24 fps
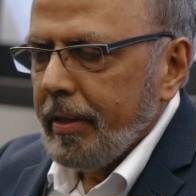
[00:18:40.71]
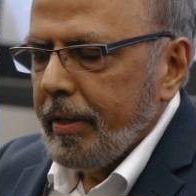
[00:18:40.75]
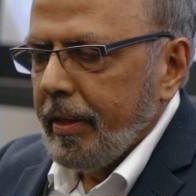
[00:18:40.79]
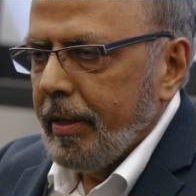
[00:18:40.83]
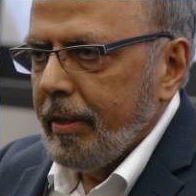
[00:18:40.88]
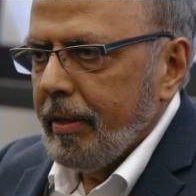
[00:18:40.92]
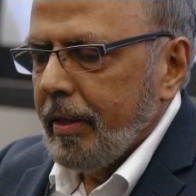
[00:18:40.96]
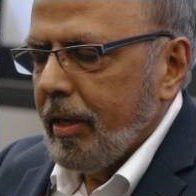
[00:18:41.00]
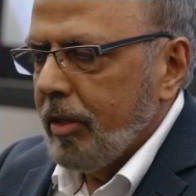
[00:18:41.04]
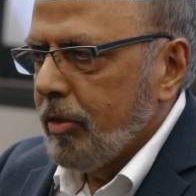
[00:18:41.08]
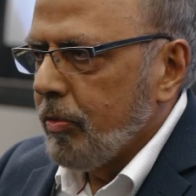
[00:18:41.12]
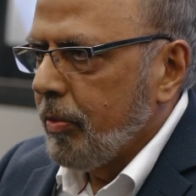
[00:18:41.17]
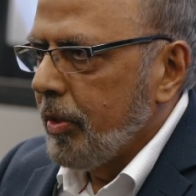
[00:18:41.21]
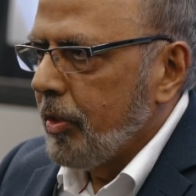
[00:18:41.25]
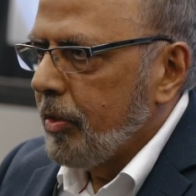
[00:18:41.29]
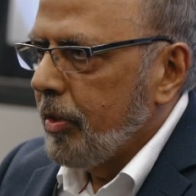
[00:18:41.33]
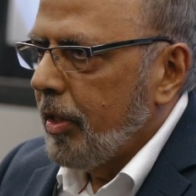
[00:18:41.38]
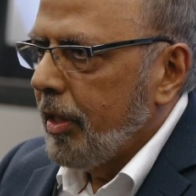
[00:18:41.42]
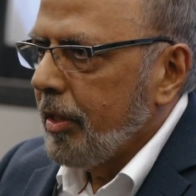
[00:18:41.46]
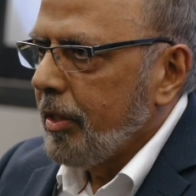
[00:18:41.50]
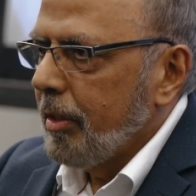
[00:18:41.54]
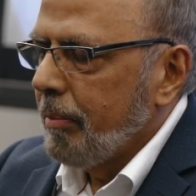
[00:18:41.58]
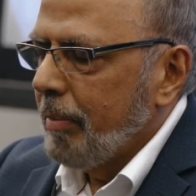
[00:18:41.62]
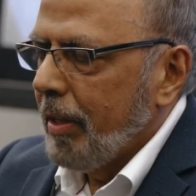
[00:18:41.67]
As we
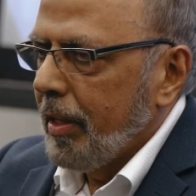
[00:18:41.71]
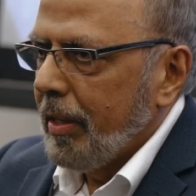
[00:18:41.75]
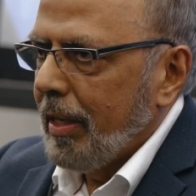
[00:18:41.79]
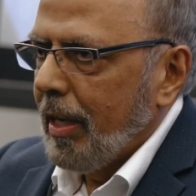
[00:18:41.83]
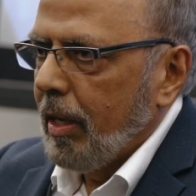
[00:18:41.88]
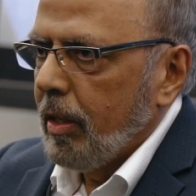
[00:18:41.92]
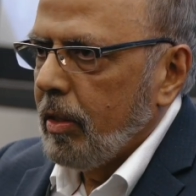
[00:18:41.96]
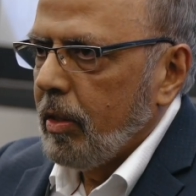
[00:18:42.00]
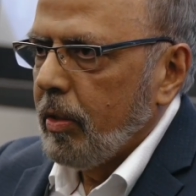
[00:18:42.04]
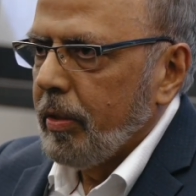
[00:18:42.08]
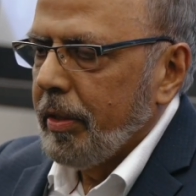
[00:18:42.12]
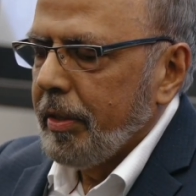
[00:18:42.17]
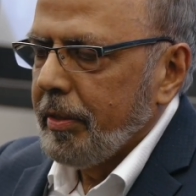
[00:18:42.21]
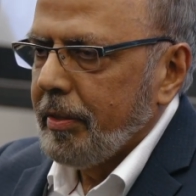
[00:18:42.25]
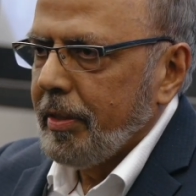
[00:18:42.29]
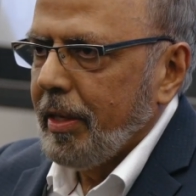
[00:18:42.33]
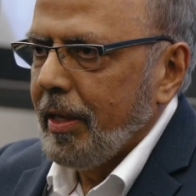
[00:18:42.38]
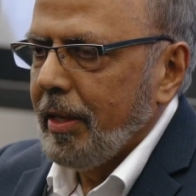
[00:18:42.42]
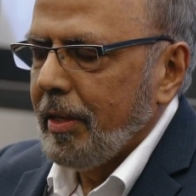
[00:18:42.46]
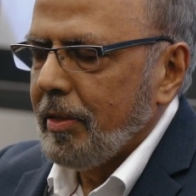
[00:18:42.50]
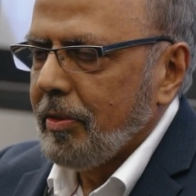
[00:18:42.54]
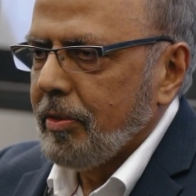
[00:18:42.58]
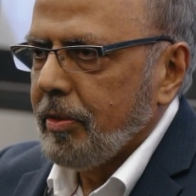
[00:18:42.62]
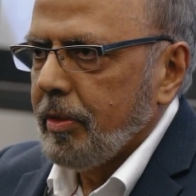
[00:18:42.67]
talked about how long it
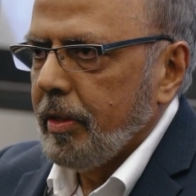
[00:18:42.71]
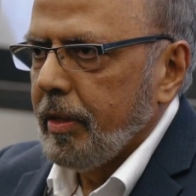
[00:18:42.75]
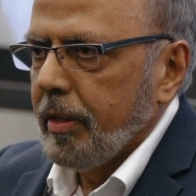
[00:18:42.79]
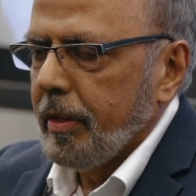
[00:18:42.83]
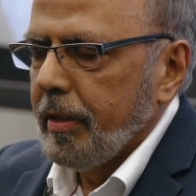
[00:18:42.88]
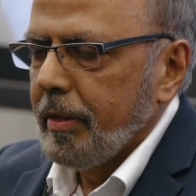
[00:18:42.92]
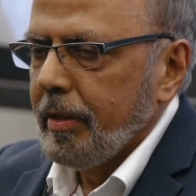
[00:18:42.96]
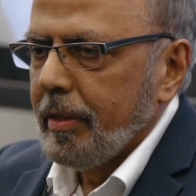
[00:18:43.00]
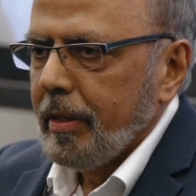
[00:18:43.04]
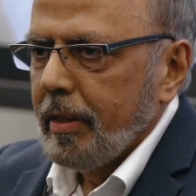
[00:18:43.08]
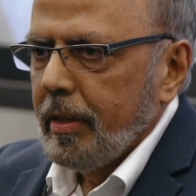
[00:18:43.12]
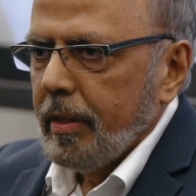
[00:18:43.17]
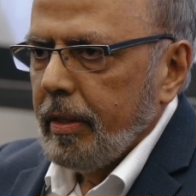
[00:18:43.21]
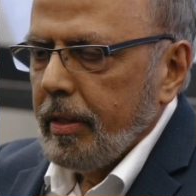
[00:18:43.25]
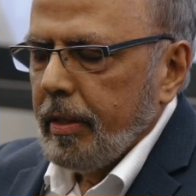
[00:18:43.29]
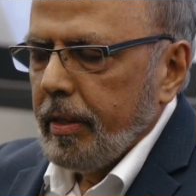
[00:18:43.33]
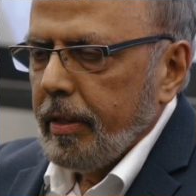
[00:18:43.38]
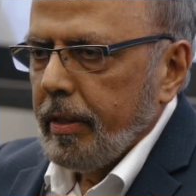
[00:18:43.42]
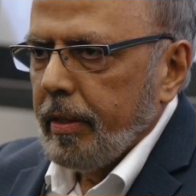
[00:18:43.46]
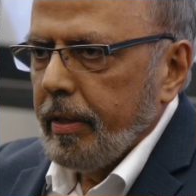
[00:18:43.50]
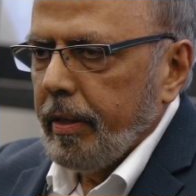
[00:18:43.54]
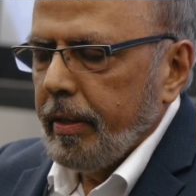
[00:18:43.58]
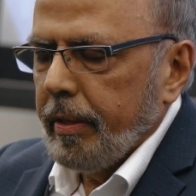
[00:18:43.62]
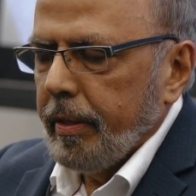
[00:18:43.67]
takes, I
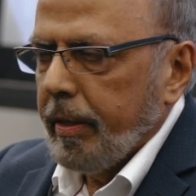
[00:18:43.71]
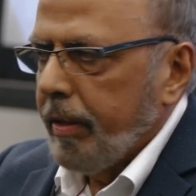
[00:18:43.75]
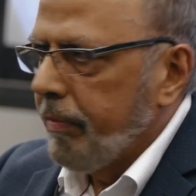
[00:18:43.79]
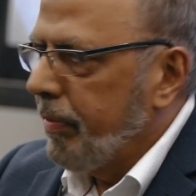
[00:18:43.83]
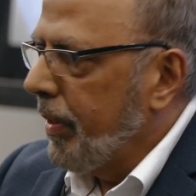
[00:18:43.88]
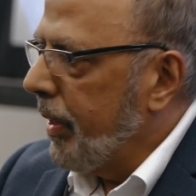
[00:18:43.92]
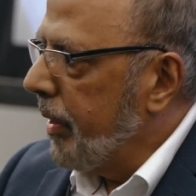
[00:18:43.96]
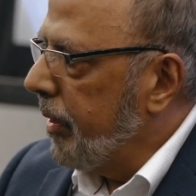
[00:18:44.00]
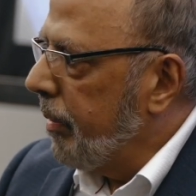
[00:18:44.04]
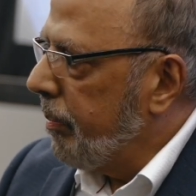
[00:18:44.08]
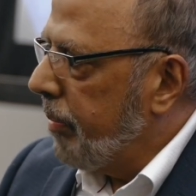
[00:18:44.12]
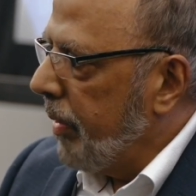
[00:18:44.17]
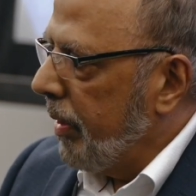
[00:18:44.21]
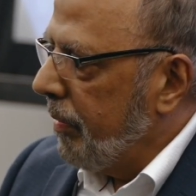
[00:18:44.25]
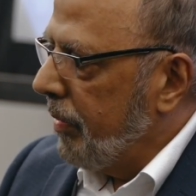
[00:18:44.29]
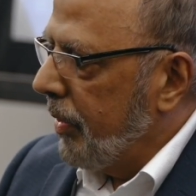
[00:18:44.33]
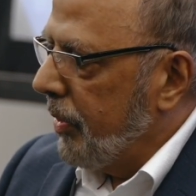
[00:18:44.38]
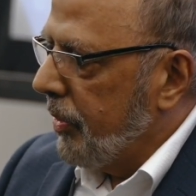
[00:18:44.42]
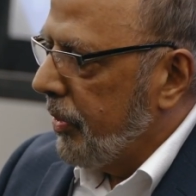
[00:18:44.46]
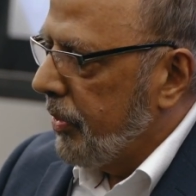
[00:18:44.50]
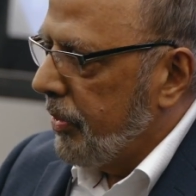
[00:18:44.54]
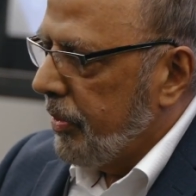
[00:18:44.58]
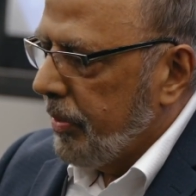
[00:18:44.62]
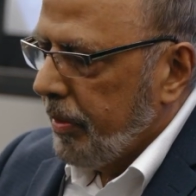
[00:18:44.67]
forgot the
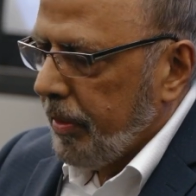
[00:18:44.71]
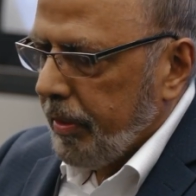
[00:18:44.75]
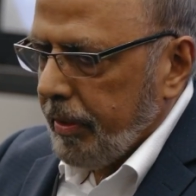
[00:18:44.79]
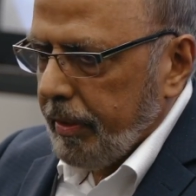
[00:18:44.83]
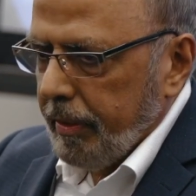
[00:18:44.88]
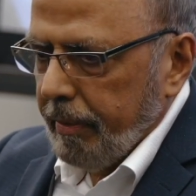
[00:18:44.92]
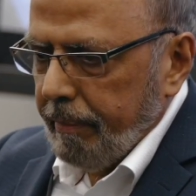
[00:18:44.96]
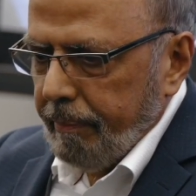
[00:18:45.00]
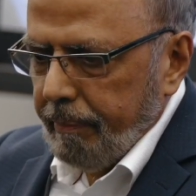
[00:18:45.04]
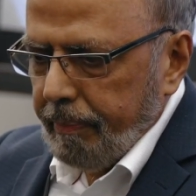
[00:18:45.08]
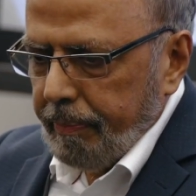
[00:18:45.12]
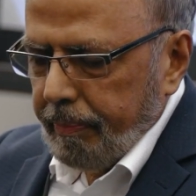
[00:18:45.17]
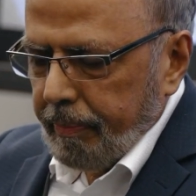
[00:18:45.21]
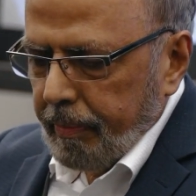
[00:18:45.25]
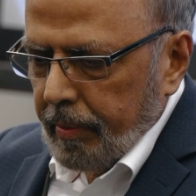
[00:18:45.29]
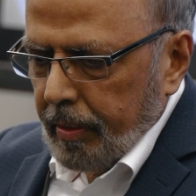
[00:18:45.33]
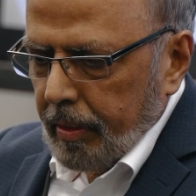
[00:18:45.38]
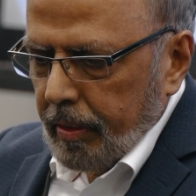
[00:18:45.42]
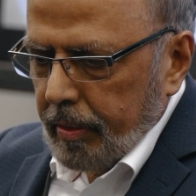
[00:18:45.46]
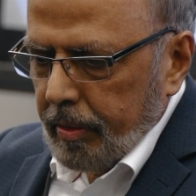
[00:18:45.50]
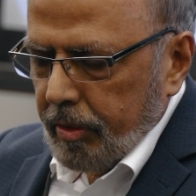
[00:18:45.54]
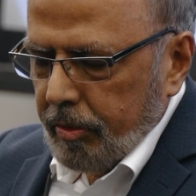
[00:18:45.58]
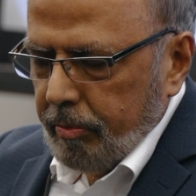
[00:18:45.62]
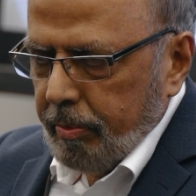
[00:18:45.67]
previous
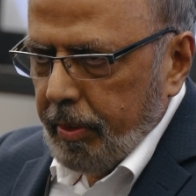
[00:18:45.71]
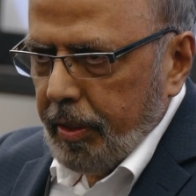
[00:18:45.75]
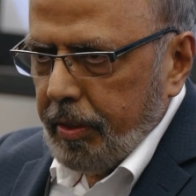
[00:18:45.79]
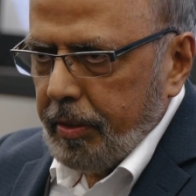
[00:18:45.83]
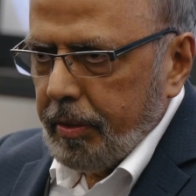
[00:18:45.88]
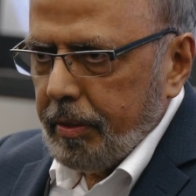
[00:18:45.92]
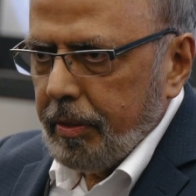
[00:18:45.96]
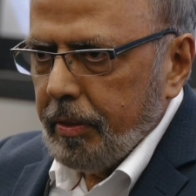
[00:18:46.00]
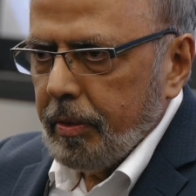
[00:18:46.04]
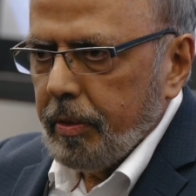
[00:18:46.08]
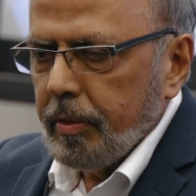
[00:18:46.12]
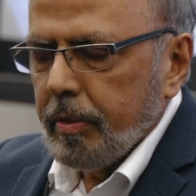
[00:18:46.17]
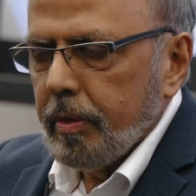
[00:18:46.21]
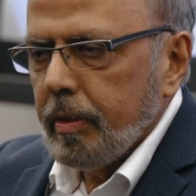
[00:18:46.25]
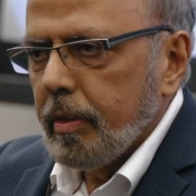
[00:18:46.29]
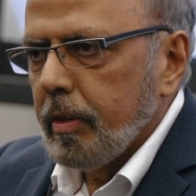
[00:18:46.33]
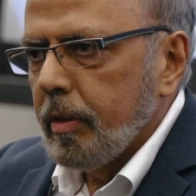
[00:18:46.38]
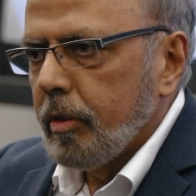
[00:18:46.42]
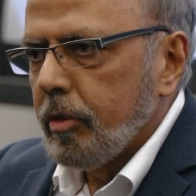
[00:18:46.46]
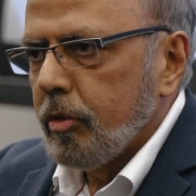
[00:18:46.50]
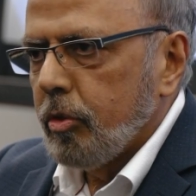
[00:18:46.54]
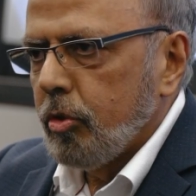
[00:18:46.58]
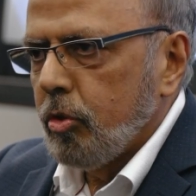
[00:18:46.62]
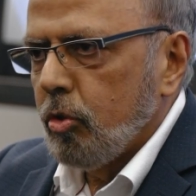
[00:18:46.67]
speaker,
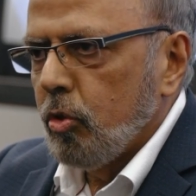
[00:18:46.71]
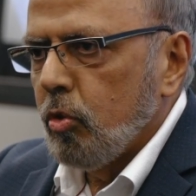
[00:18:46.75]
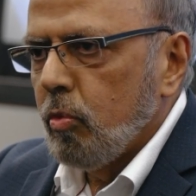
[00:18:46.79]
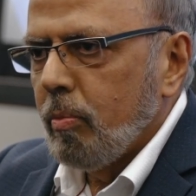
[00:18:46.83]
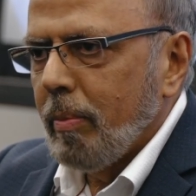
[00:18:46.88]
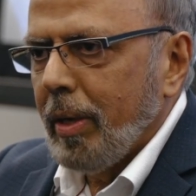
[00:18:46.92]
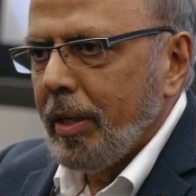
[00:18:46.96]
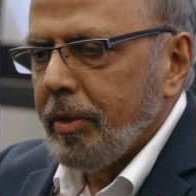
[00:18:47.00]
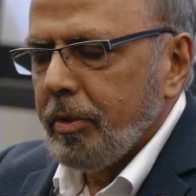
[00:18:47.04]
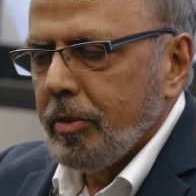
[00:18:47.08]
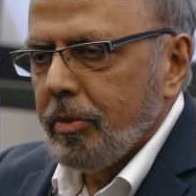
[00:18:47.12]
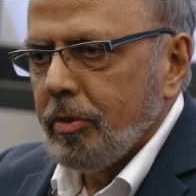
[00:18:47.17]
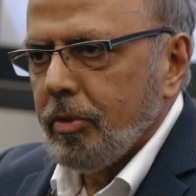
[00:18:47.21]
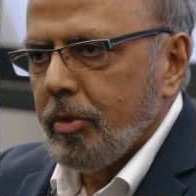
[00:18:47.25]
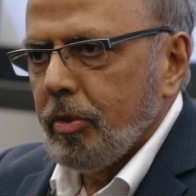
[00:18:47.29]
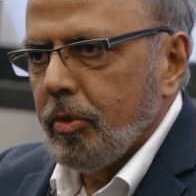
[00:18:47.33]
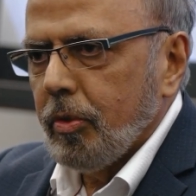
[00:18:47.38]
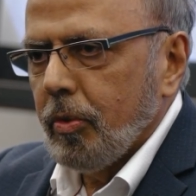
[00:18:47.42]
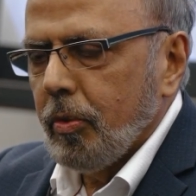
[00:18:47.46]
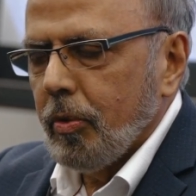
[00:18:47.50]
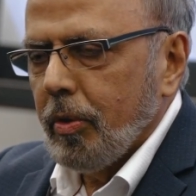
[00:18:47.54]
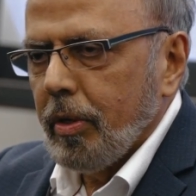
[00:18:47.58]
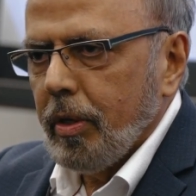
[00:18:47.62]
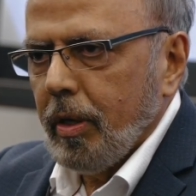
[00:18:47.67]
2 months
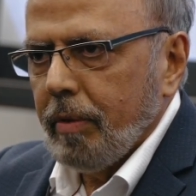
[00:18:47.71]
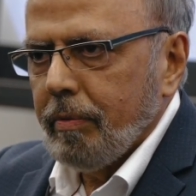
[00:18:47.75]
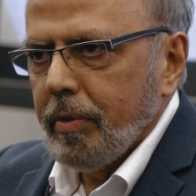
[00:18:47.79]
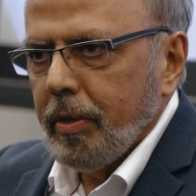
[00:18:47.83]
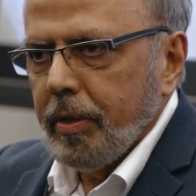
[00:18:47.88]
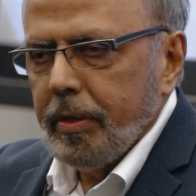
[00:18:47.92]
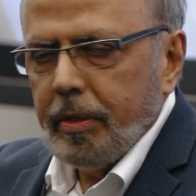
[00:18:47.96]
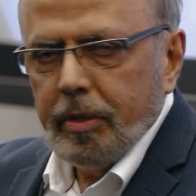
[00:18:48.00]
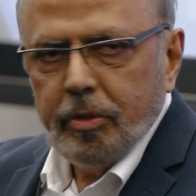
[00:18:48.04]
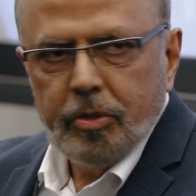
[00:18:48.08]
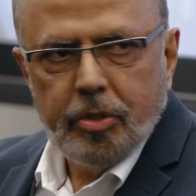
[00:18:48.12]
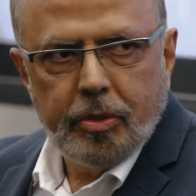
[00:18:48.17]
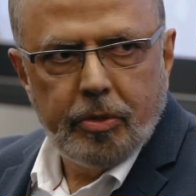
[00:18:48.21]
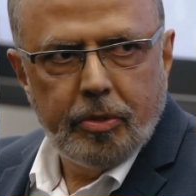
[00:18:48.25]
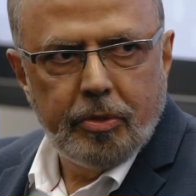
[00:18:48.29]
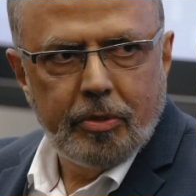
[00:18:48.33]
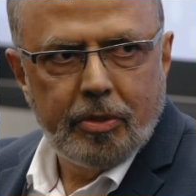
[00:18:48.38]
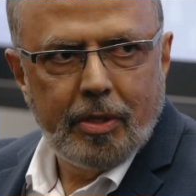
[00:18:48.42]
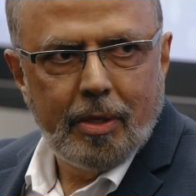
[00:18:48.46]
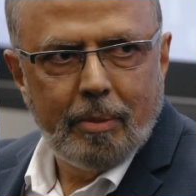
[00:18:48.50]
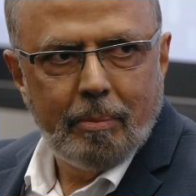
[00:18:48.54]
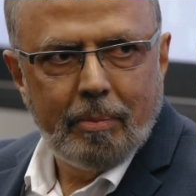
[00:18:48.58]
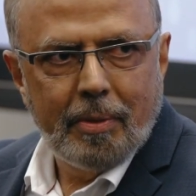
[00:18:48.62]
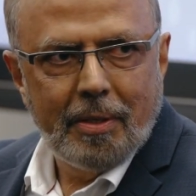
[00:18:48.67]
to cover an insurance
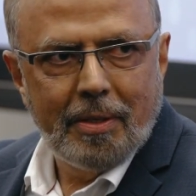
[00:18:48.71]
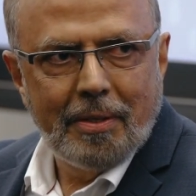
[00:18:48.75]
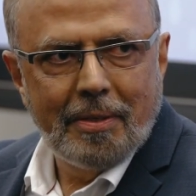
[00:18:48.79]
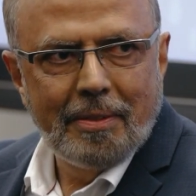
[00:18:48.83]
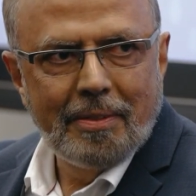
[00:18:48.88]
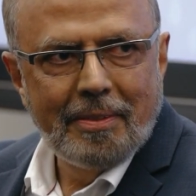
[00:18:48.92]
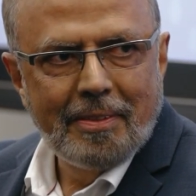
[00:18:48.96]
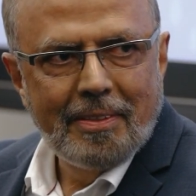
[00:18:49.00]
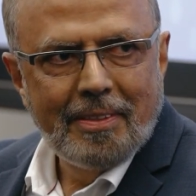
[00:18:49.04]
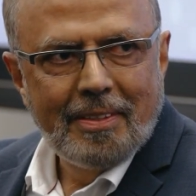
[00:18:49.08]
company